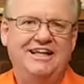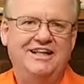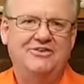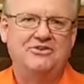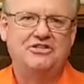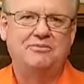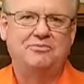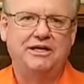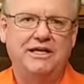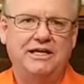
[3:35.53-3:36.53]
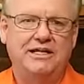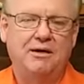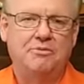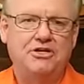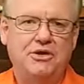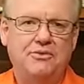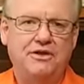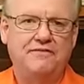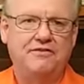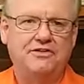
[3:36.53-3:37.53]
There's simply an
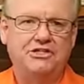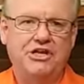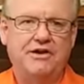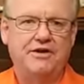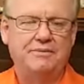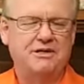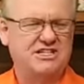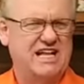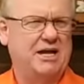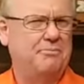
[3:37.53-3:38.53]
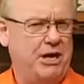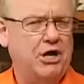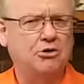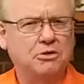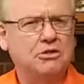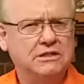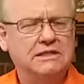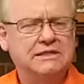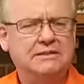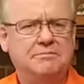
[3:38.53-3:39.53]
opportunity for sharing, much like a parable,
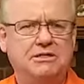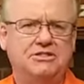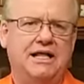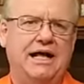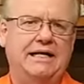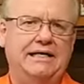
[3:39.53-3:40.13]
much like